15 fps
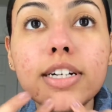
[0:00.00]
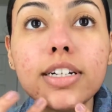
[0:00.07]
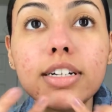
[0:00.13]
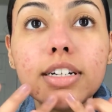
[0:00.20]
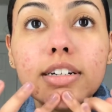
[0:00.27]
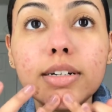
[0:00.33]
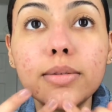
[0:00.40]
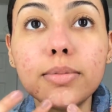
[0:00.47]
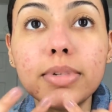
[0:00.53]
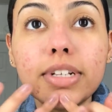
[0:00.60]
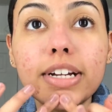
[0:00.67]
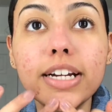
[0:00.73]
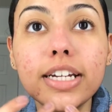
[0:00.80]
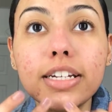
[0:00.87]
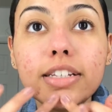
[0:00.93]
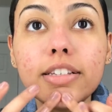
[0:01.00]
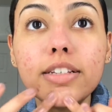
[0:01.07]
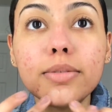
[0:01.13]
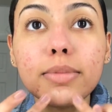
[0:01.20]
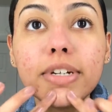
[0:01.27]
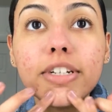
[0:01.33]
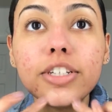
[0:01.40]
going to apply it
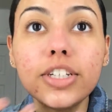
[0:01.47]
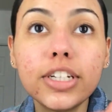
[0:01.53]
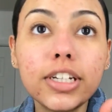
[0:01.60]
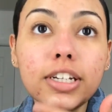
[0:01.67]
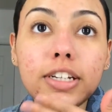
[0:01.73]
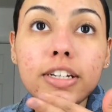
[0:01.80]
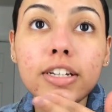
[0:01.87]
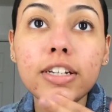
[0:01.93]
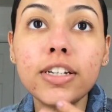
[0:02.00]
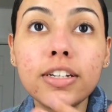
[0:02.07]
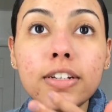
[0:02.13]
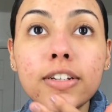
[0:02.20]
to my chin.